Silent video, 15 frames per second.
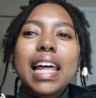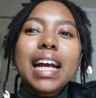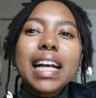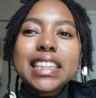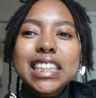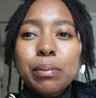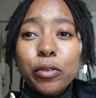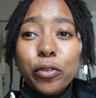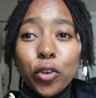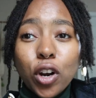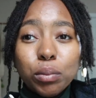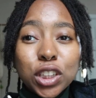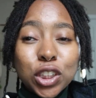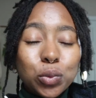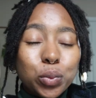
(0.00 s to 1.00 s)
Like I said before,
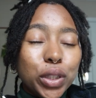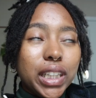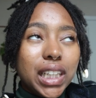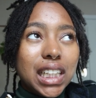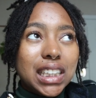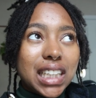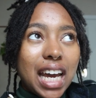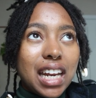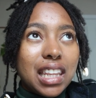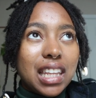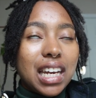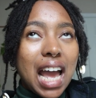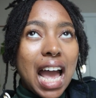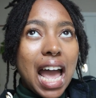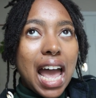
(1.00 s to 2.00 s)
I'm just really excited
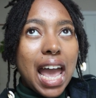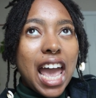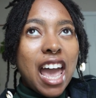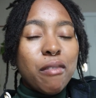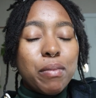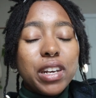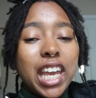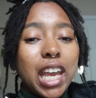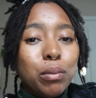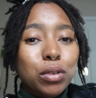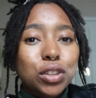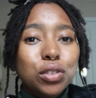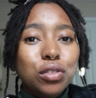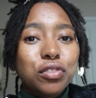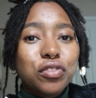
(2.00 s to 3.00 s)
that I have been able
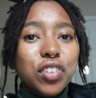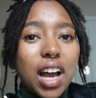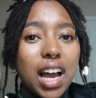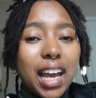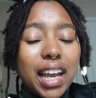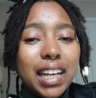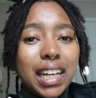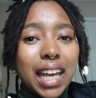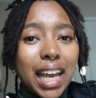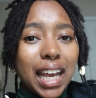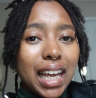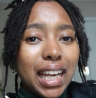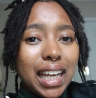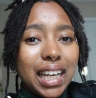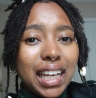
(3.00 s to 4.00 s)
to find
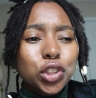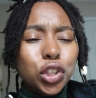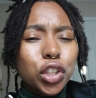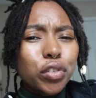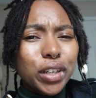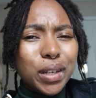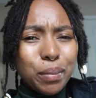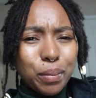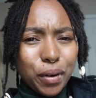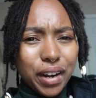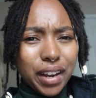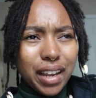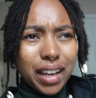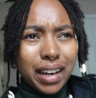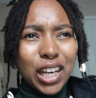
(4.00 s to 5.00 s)
a jewelry
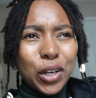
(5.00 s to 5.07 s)
brand